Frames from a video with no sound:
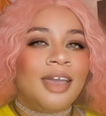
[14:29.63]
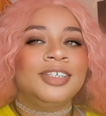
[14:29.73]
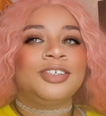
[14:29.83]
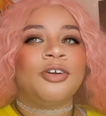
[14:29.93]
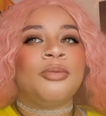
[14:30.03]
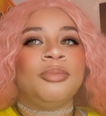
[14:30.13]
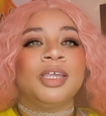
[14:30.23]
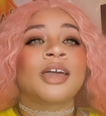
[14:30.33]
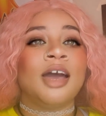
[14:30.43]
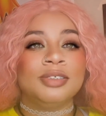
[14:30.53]
So Amina
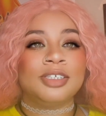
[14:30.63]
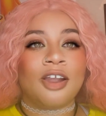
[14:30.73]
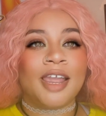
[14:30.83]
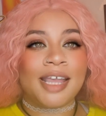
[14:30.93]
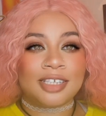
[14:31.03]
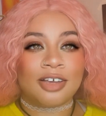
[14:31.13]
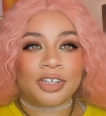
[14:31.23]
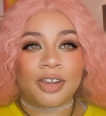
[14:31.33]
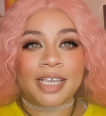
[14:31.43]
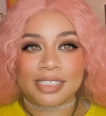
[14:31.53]
comes to her and tells her
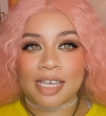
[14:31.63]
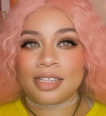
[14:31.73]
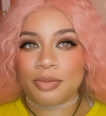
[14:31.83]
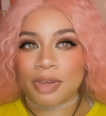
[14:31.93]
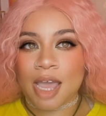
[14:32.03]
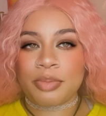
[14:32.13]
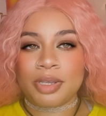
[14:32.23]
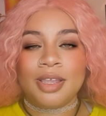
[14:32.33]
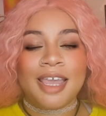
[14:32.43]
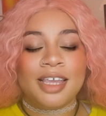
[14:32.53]
exactly what happened.
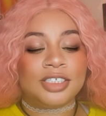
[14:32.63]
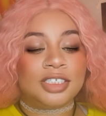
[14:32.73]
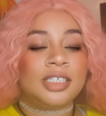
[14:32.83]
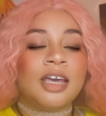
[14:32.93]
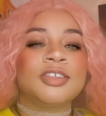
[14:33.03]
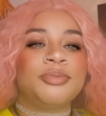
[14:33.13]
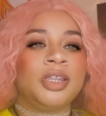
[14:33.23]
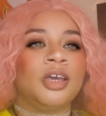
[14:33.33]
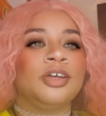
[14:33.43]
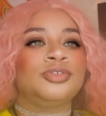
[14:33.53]
And she tells
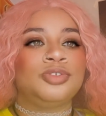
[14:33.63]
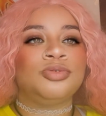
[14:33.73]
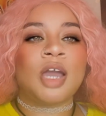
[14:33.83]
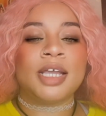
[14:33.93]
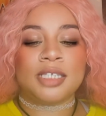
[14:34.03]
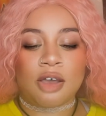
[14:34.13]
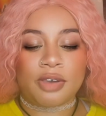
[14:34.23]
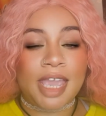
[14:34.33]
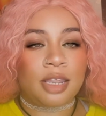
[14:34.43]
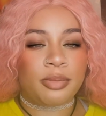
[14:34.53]
Amina, do not tell
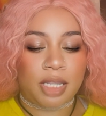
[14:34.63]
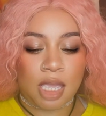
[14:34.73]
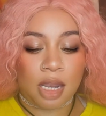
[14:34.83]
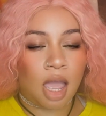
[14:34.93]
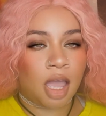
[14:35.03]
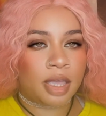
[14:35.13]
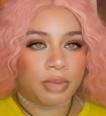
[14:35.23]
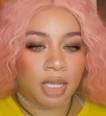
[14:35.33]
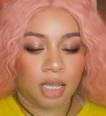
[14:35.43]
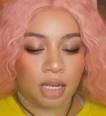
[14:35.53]
anybody, and I
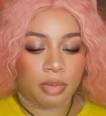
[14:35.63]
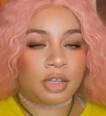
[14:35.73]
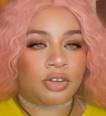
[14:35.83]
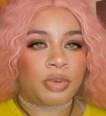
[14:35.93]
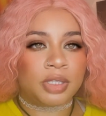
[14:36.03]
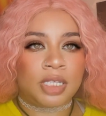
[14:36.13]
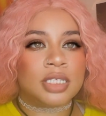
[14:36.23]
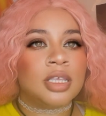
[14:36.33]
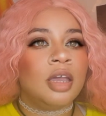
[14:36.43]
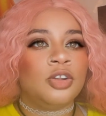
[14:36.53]
mean anybody, no police,
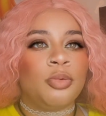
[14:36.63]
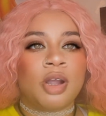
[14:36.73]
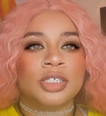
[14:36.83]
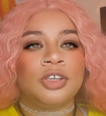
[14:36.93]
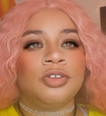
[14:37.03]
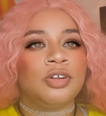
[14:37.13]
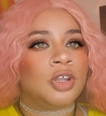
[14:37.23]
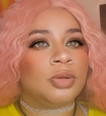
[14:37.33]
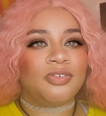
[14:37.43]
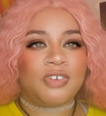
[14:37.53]
no prosecutor, no
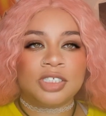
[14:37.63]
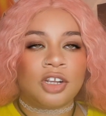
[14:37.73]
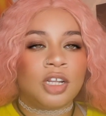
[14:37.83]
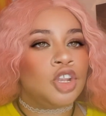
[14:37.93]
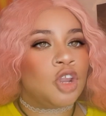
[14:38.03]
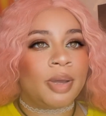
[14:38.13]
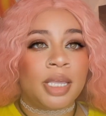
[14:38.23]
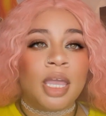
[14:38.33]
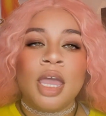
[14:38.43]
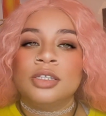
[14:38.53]
defense attorney, nobody.
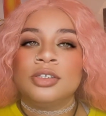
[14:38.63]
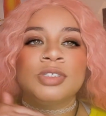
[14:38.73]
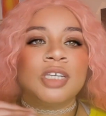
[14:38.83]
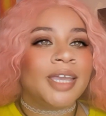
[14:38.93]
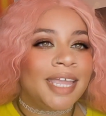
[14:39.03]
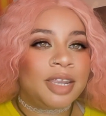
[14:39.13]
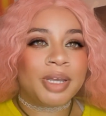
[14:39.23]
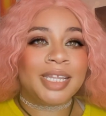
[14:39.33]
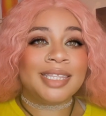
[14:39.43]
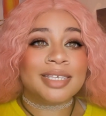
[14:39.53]
Don't tell
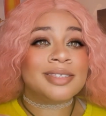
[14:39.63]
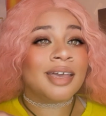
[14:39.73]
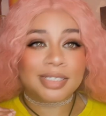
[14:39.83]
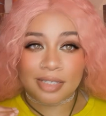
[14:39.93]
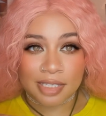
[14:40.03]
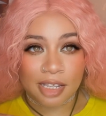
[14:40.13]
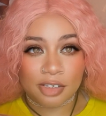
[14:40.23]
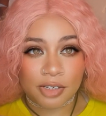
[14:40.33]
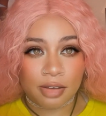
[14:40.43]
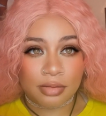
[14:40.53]
anybody this until the day of trial.